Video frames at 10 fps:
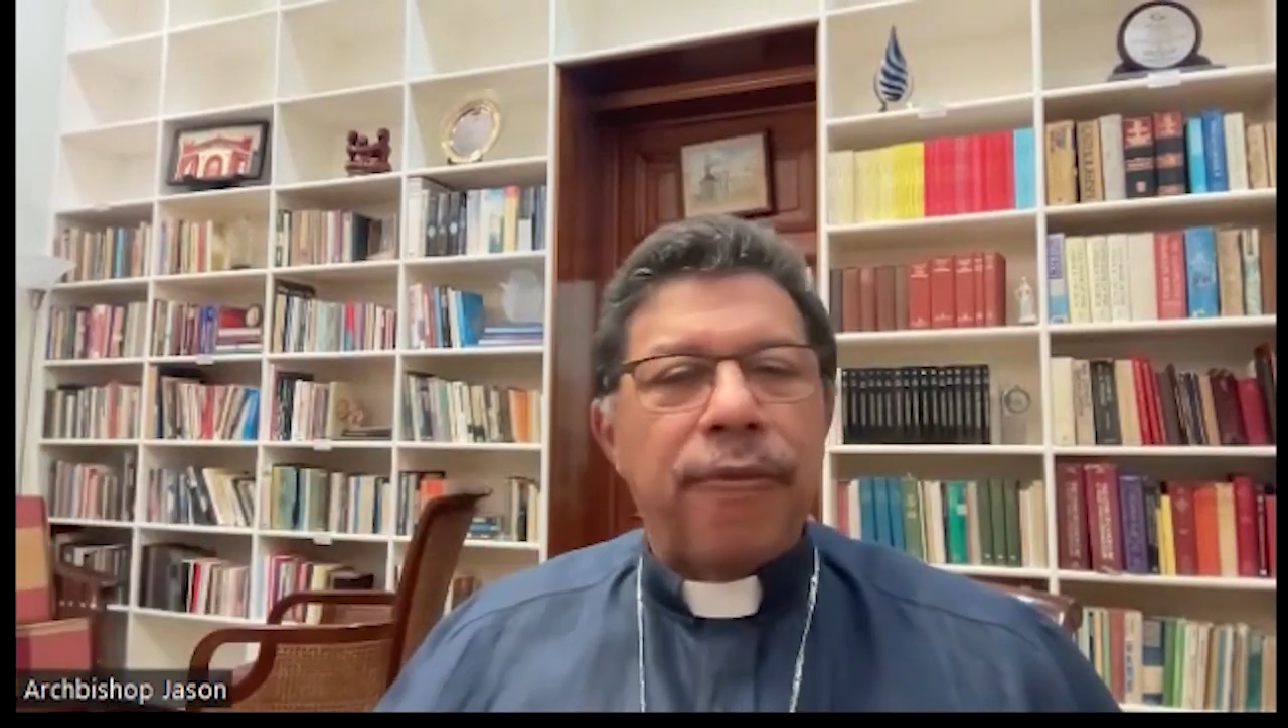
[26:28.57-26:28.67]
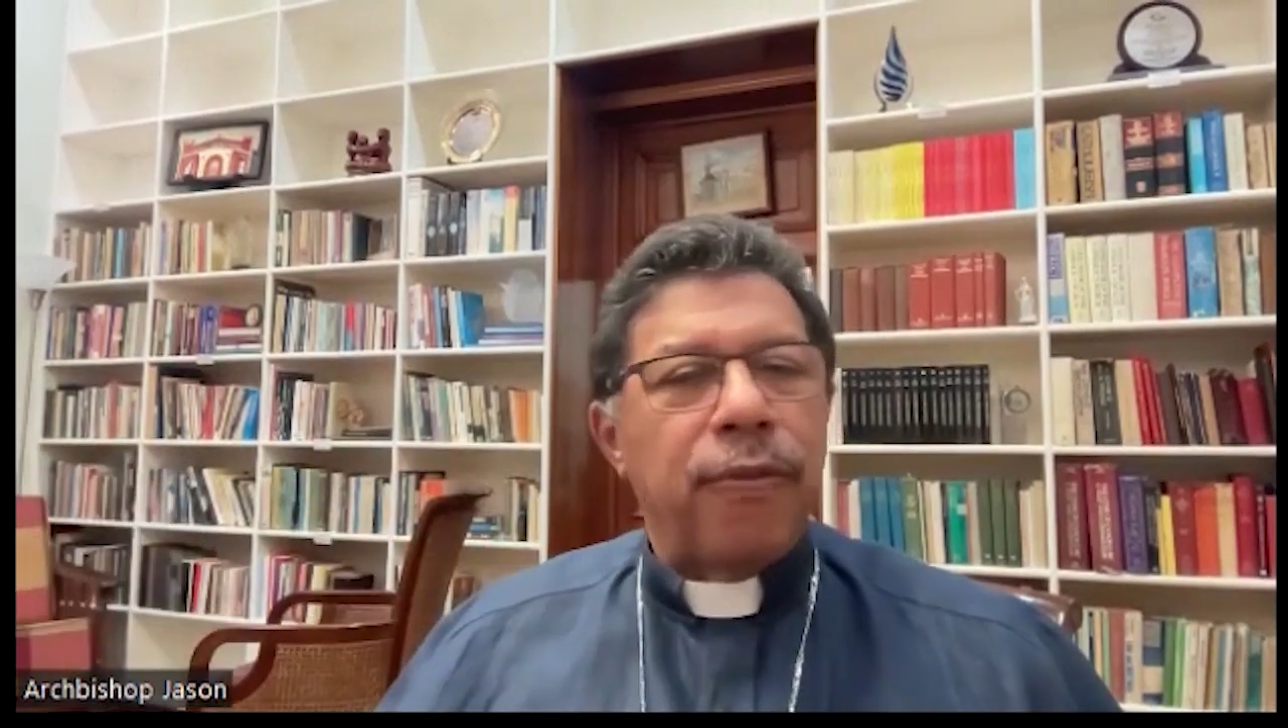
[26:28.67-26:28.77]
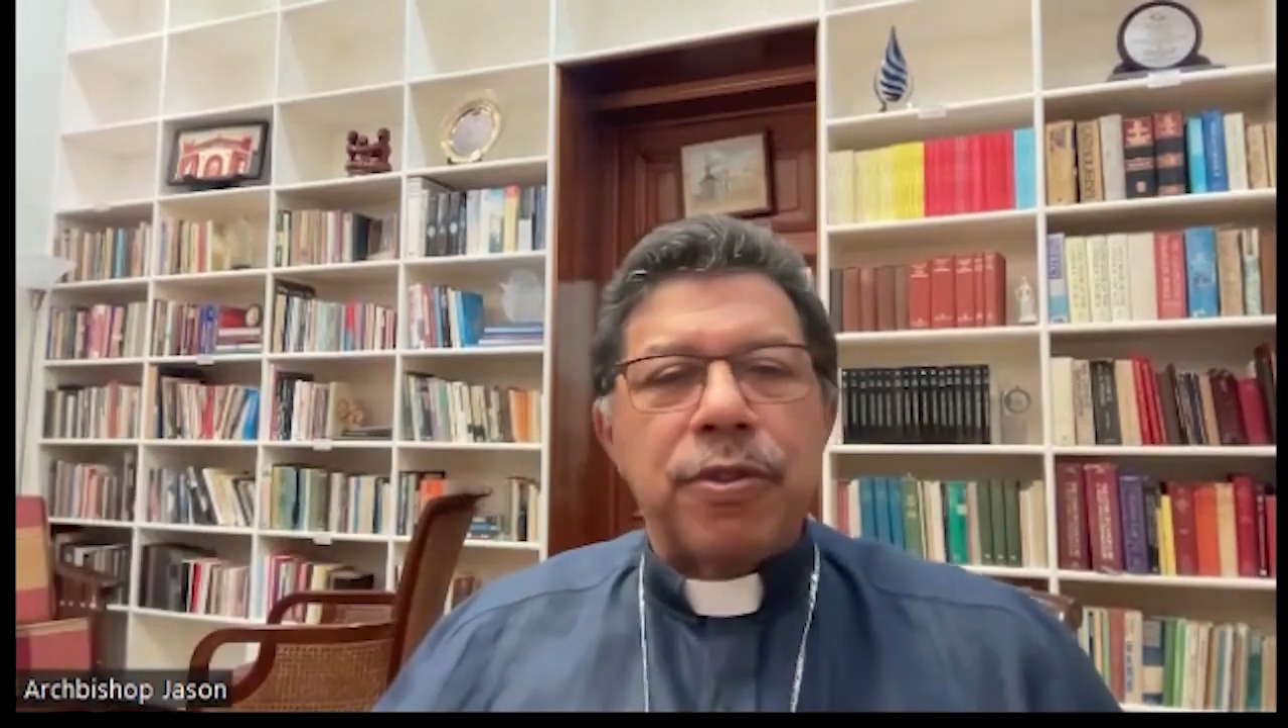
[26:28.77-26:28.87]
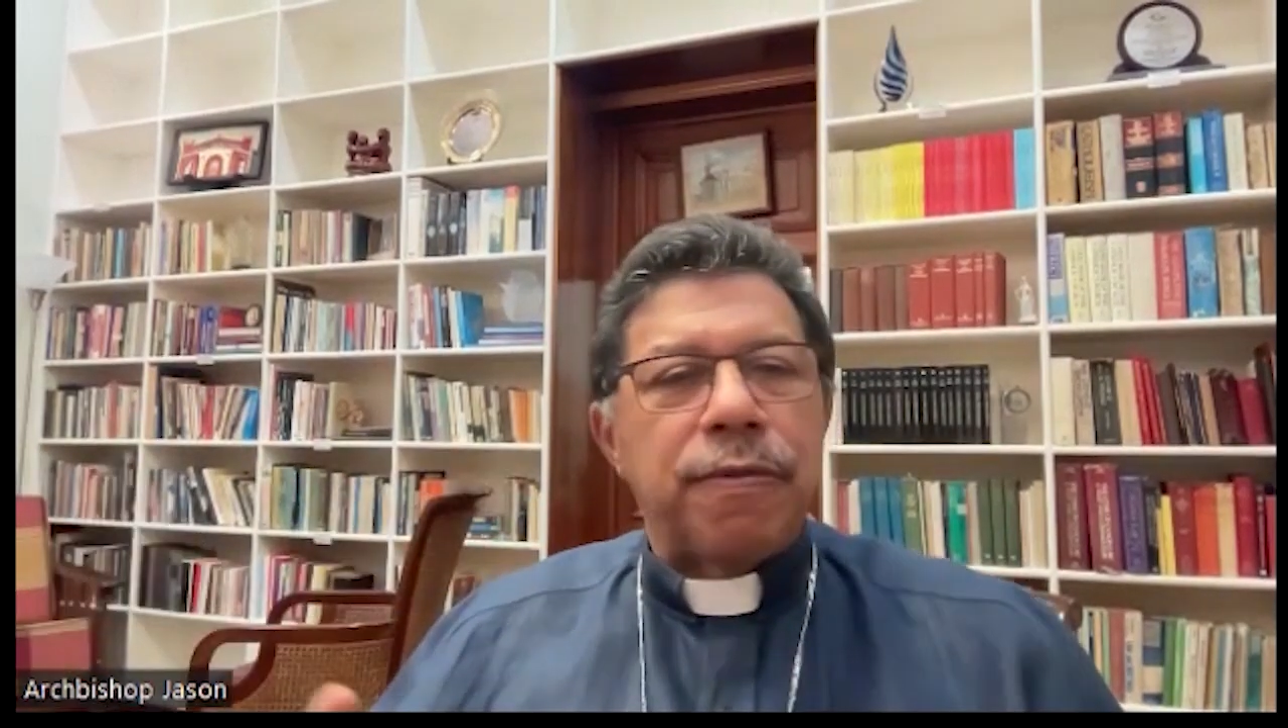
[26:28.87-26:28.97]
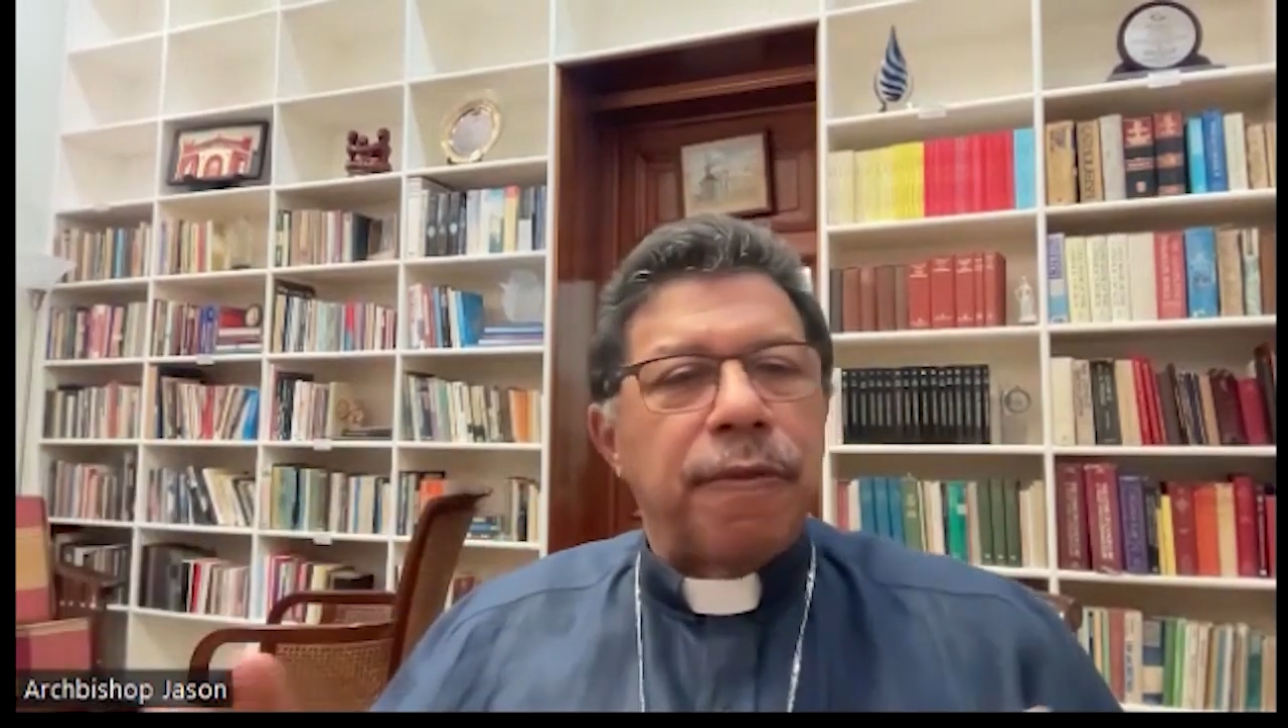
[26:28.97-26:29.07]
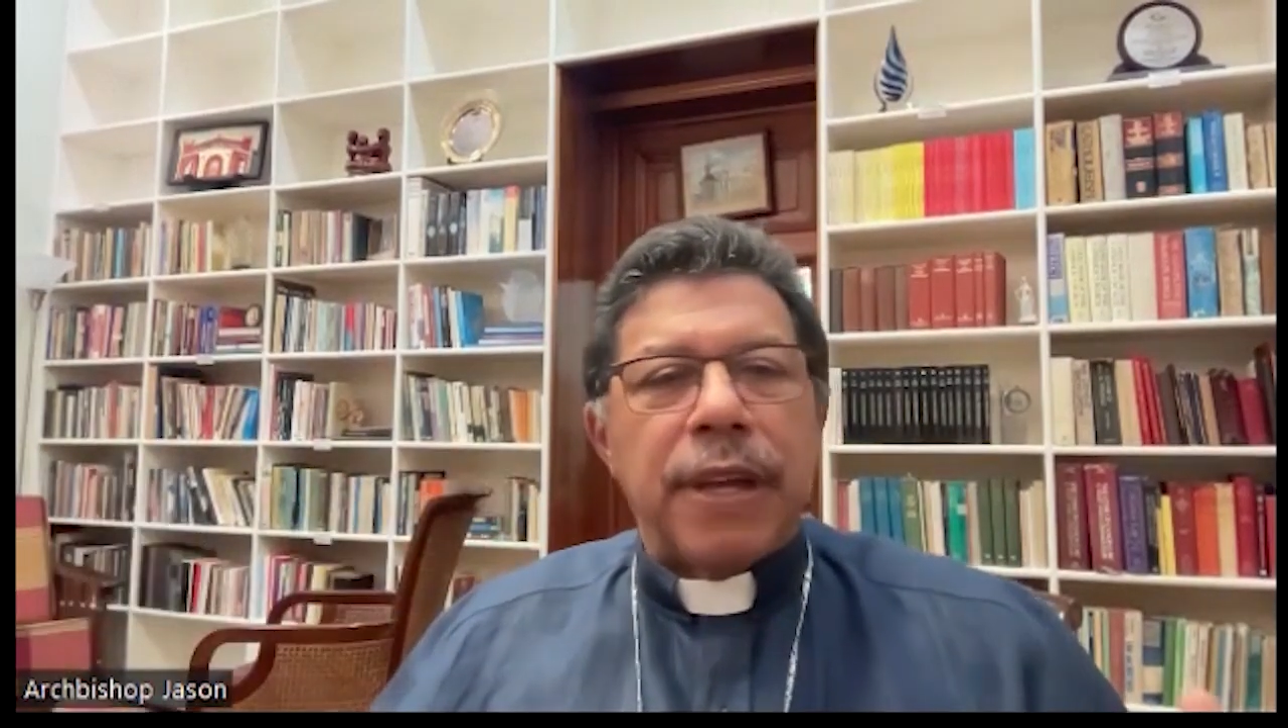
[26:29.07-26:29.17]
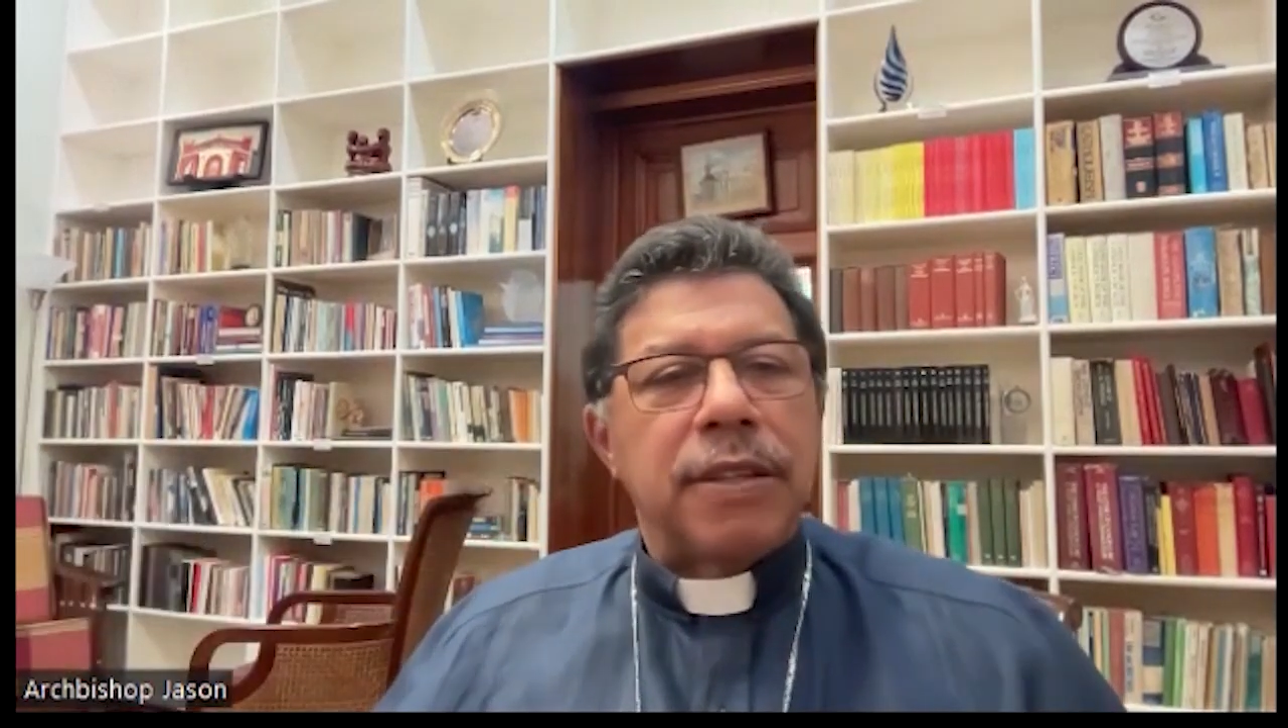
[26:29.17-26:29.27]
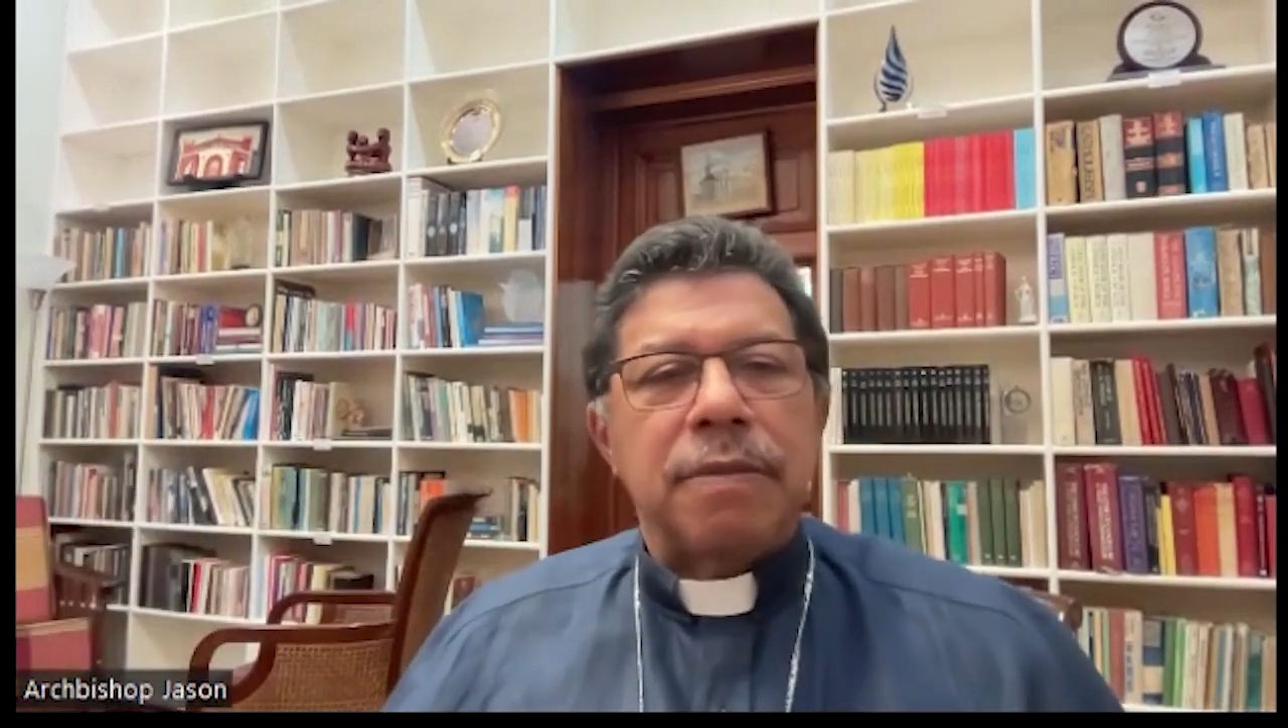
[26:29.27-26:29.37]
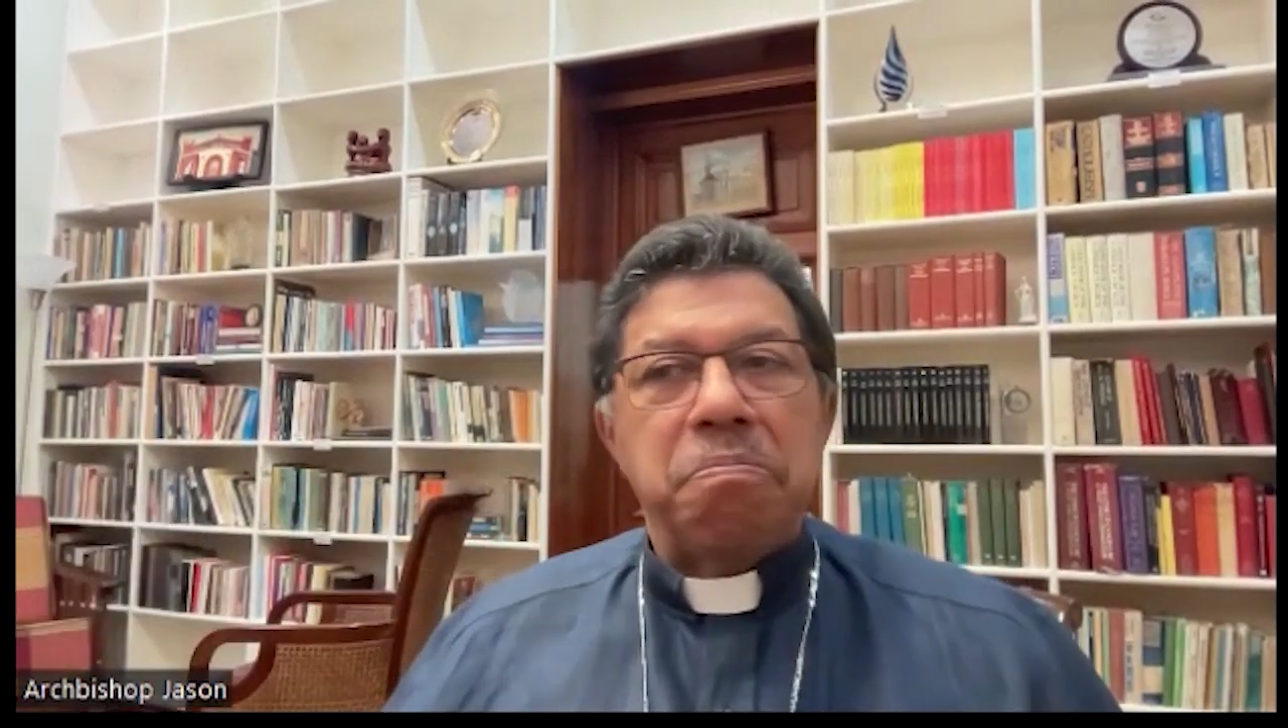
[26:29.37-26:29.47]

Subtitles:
those spheres: